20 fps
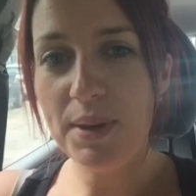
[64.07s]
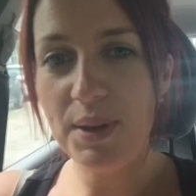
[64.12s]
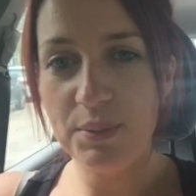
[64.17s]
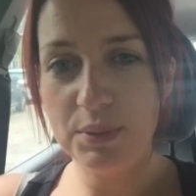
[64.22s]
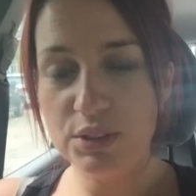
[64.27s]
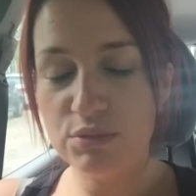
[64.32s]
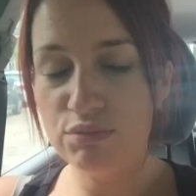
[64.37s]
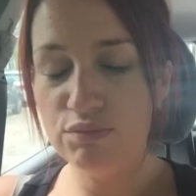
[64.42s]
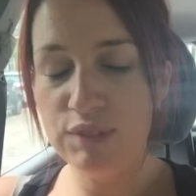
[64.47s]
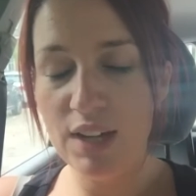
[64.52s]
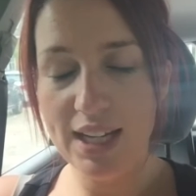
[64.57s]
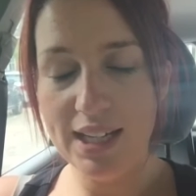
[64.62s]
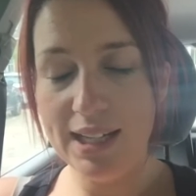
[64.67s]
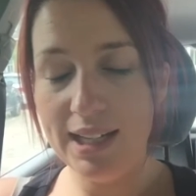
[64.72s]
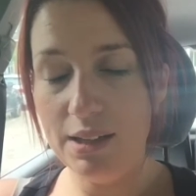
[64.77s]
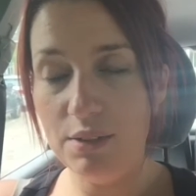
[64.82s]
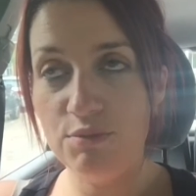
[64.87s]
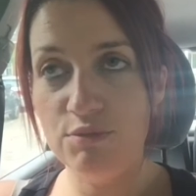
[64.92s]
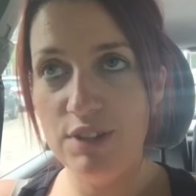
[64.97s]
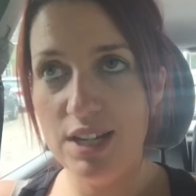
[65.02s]
bit was
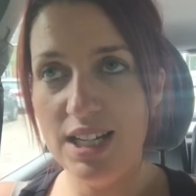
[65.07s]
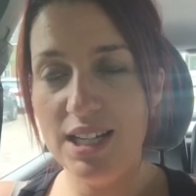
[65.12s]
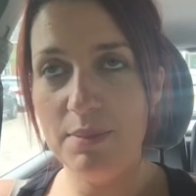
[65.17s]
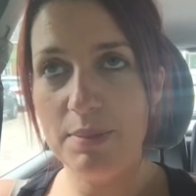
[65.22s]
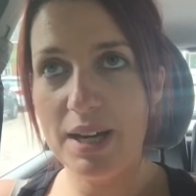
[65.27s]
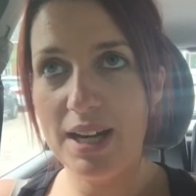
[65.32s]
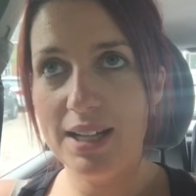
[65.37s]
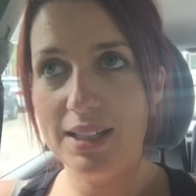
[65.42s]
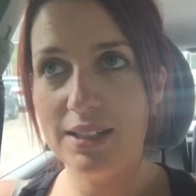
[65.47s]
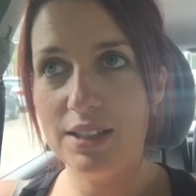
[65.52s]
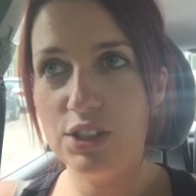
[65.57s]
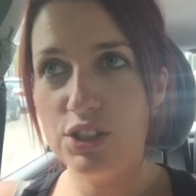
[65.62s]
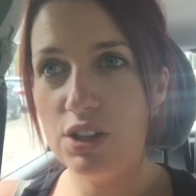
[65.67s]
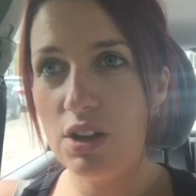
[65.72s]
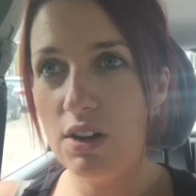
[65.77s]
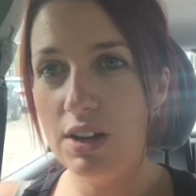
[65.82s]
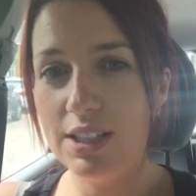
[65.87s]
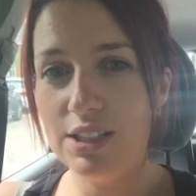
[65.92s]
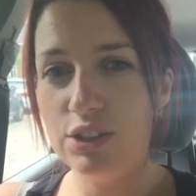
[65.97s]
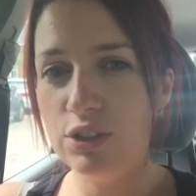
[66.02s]
really, really bad. The
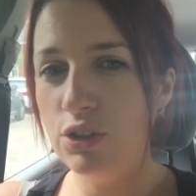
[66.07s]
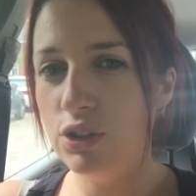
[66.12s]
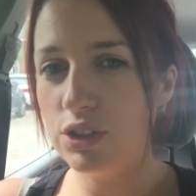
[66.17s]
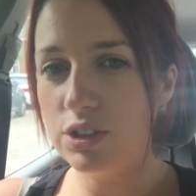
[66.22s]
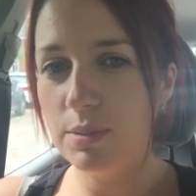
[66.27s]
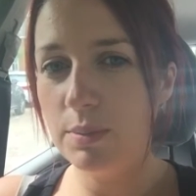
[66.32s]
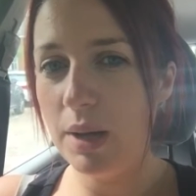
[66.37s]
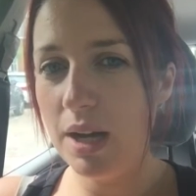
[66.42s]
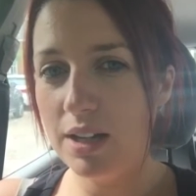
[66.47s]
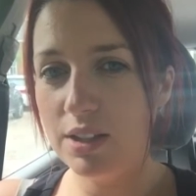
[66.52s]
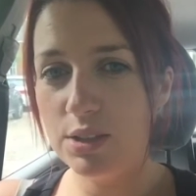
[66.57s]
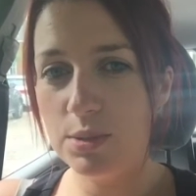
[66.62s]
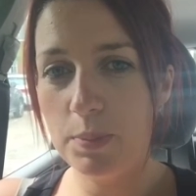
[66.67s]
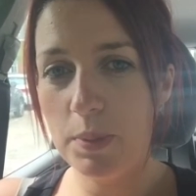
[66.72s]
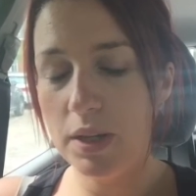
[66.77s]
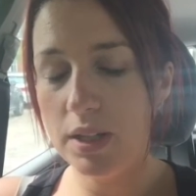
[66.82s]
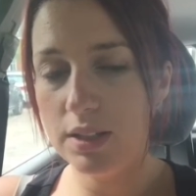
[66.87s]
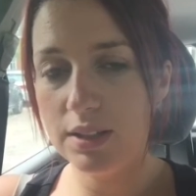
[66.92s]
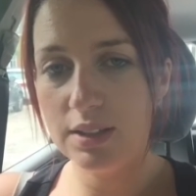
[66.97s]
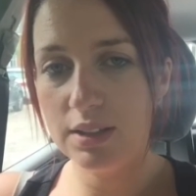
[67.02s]
sides not so much,
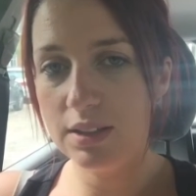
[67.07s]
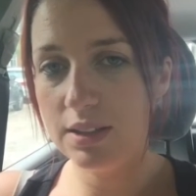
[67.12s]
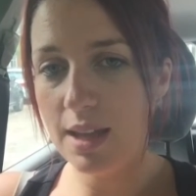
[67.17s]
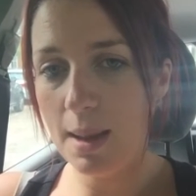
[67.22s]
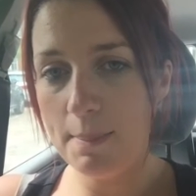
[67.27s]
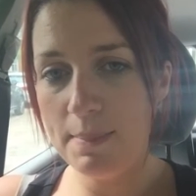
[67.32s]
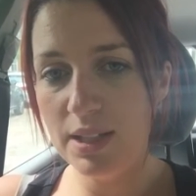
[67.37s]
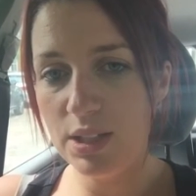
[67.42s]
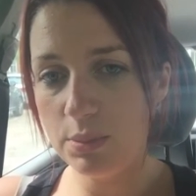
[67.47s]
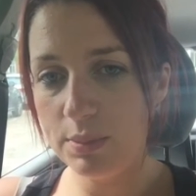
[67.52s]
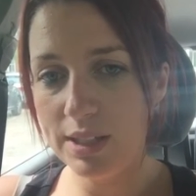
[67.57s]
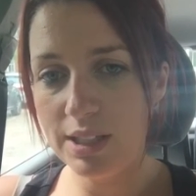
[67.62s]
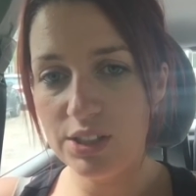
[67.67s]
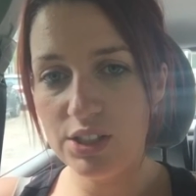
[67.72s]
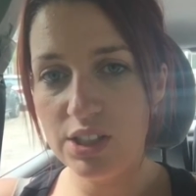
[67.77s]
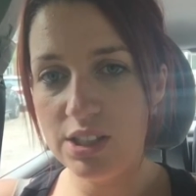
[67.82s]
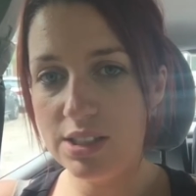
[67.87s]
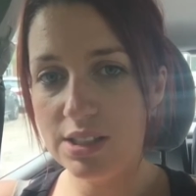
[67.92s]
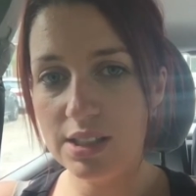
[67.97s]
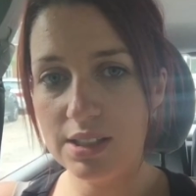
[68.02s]
but that middle bit,
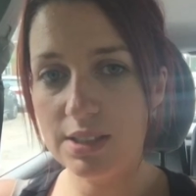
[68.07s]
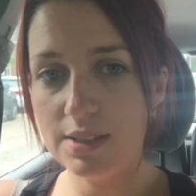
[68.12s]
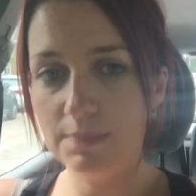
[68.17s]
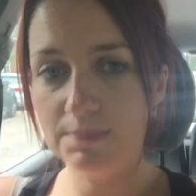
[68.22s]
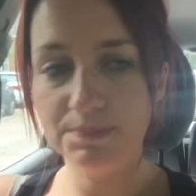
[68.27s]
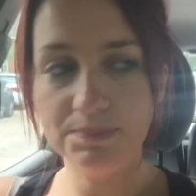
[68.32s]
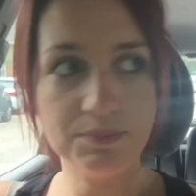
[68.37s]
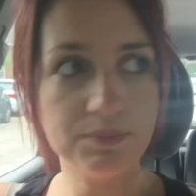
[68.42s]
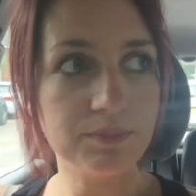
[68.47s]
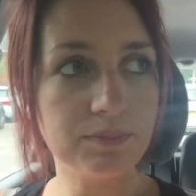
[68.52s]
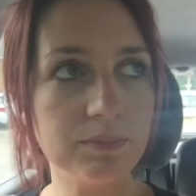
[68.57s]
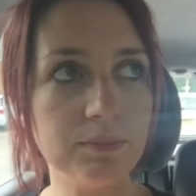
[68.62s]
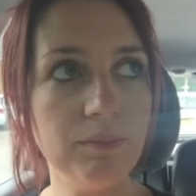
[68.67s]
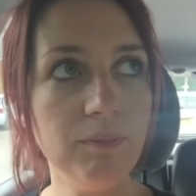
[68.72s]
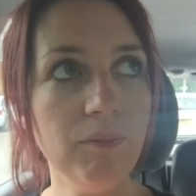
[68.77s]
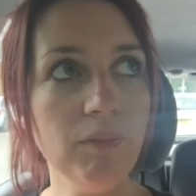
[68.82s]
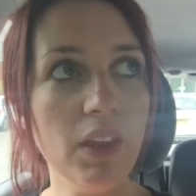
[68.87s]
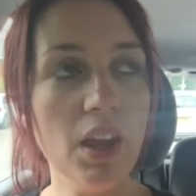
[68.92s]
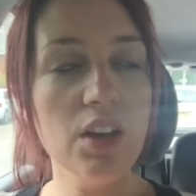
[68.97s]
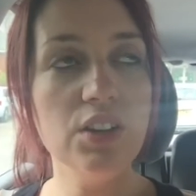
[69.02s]
Jesus.
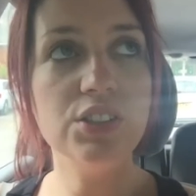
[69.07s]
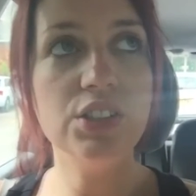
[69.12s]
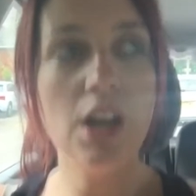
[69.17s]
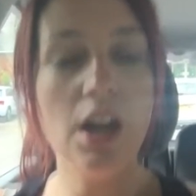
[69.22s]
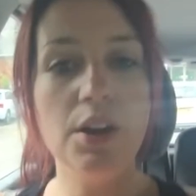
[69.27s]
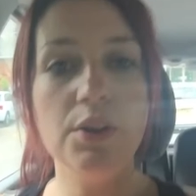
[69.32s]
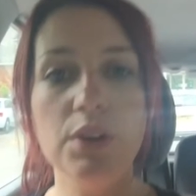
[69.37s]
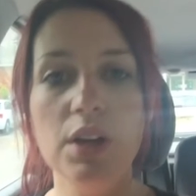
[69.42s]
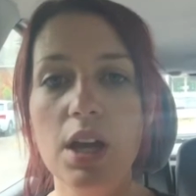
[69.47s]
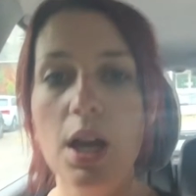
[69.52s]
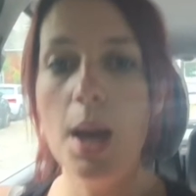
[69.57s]
So